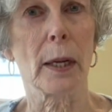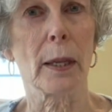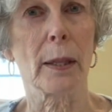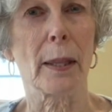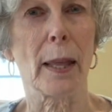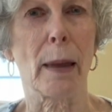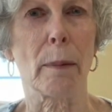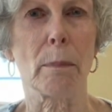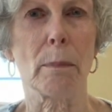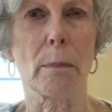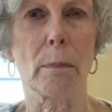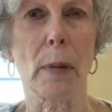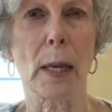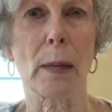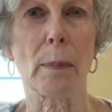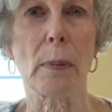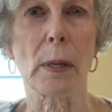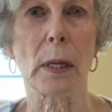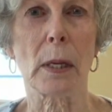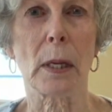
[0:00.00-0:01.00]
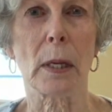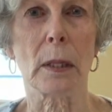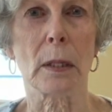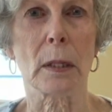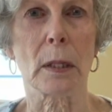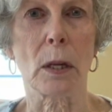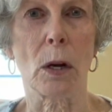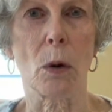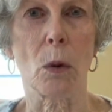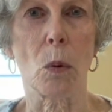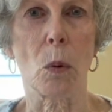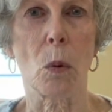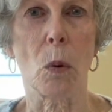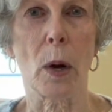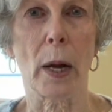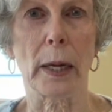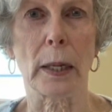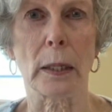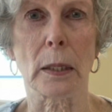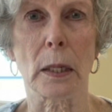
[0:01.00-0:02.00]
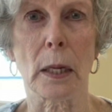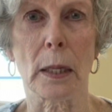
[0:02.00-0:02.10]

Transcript: that maybe isn't quite